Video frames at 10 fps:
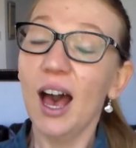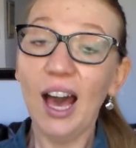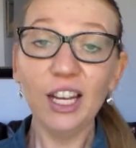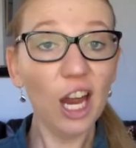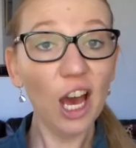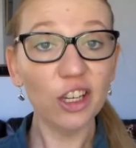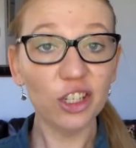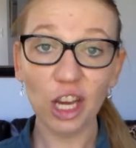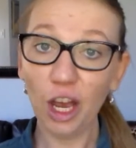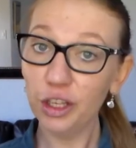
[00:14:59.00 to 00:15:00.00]
I don't know,
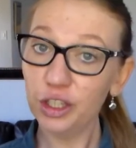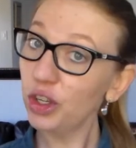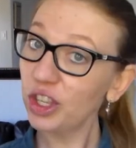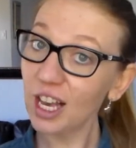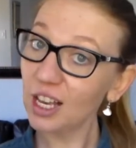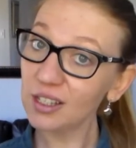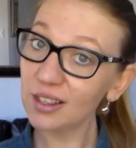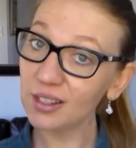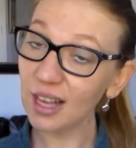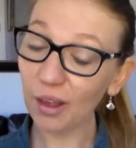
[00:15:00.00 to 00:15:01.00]
show
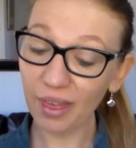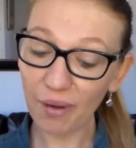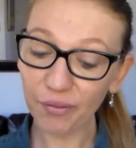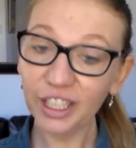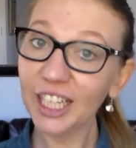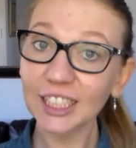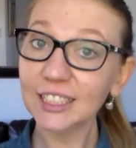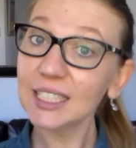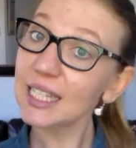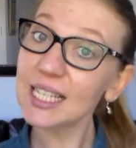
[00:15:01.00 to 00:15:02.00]
2,000 South
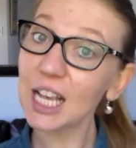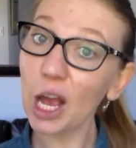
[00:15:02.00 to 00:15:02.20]
Africans